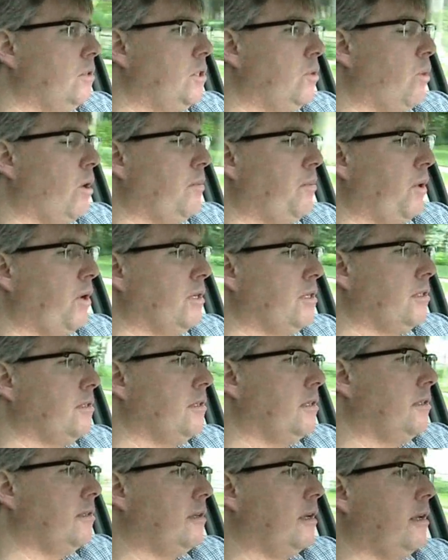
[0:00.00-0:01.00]
to one
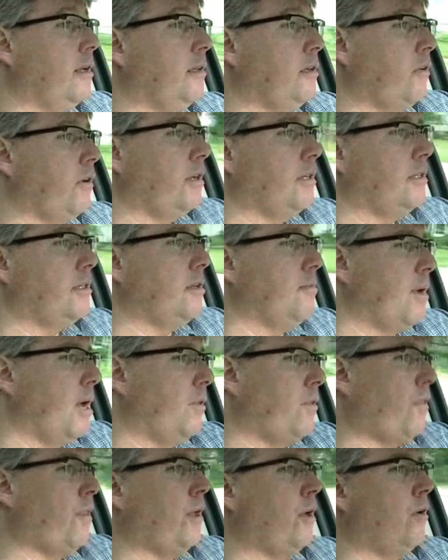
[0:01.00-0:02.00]
person and to increase the
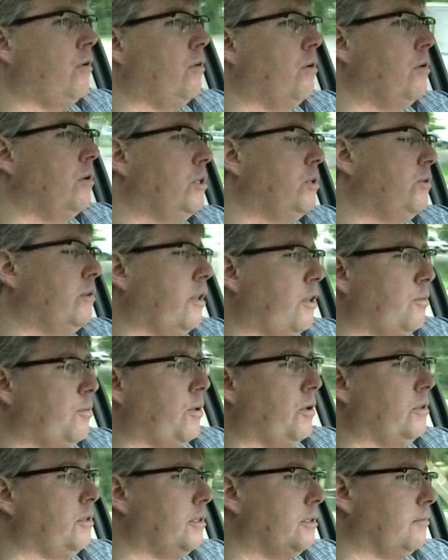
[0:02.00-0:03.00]
amount that they owe to another
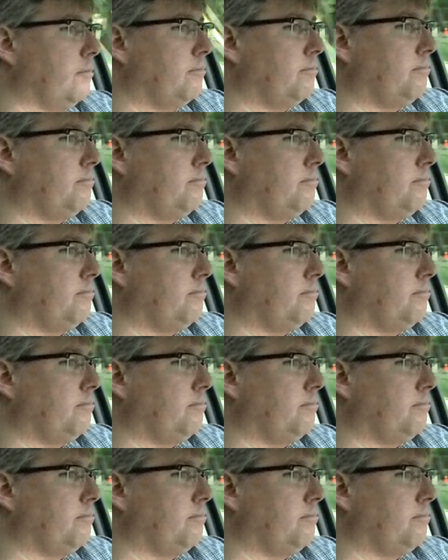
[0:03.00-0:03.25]
person.